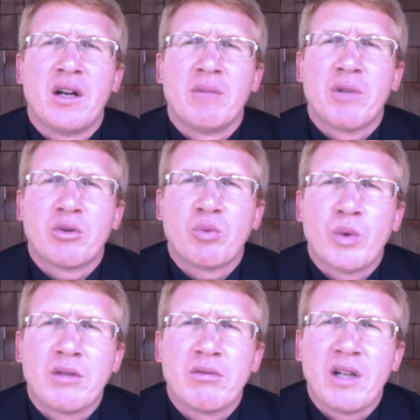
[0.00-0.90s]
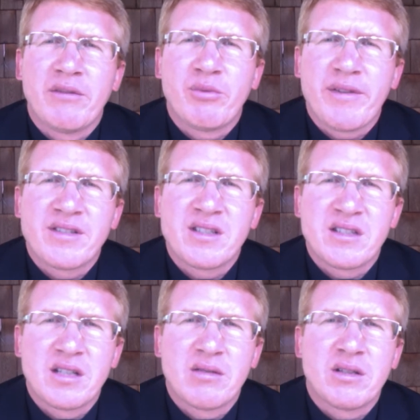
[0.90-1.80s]
But when you live with
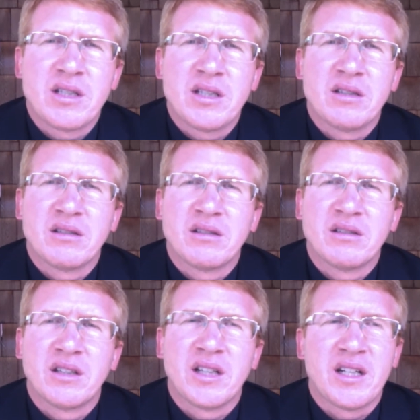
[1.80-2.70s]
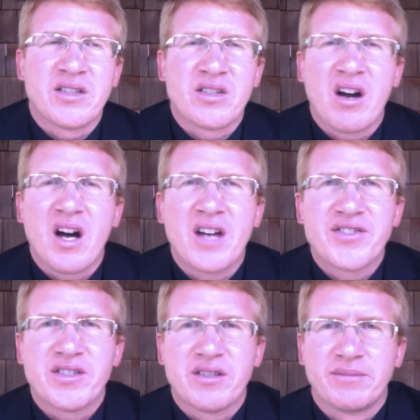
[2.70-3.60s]
sincerity, it is
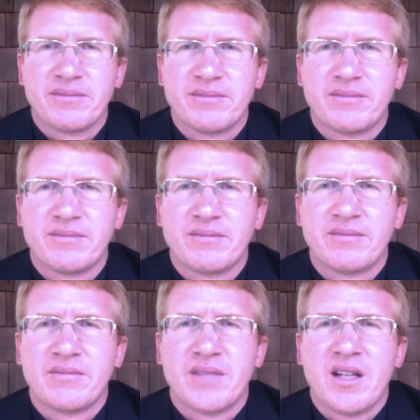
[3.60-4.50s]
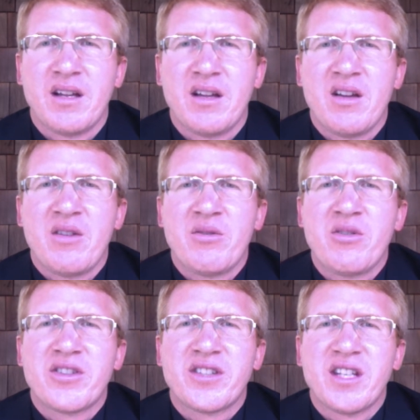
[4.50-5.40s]
awesome. Through
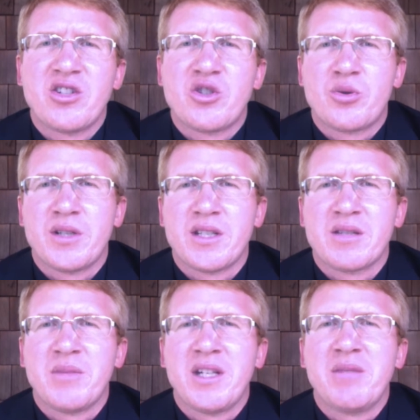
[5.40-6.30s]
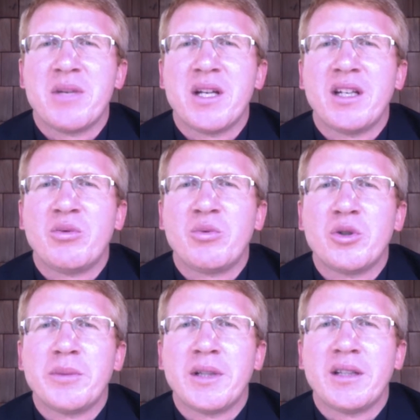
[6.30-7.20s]
centuries, many men and
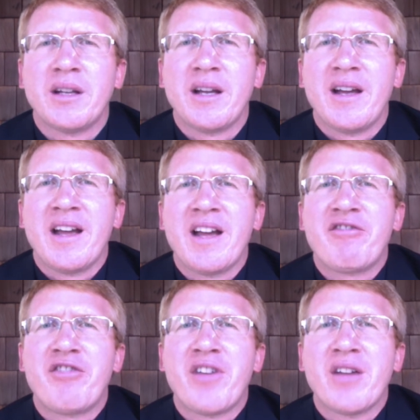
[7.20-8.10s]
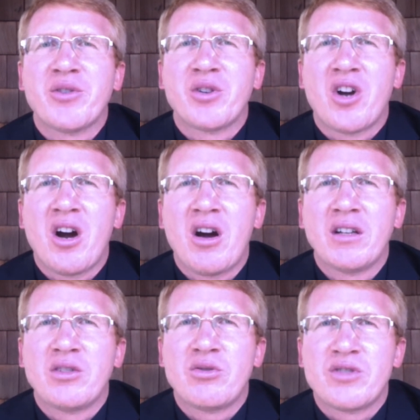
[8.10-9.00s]
women have felt the
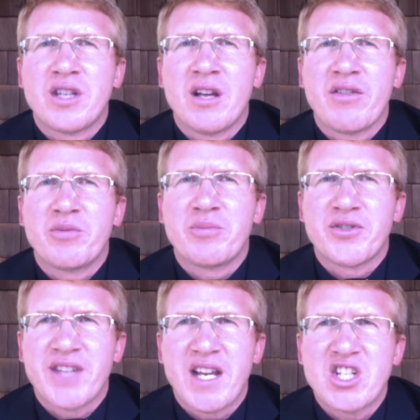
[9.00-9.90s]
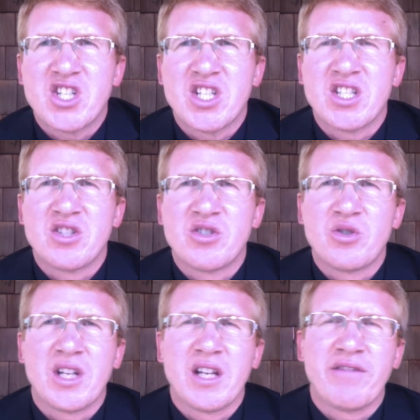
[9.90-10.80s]
calling to sell their possessions, to
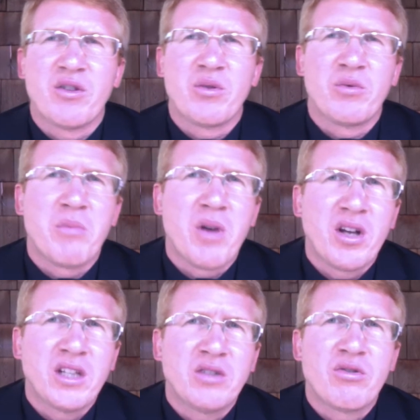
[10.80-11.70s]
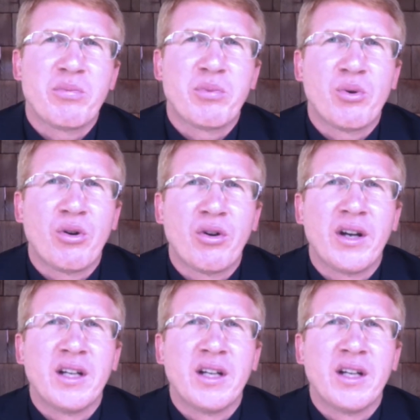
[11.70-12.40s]
give the money to the poor,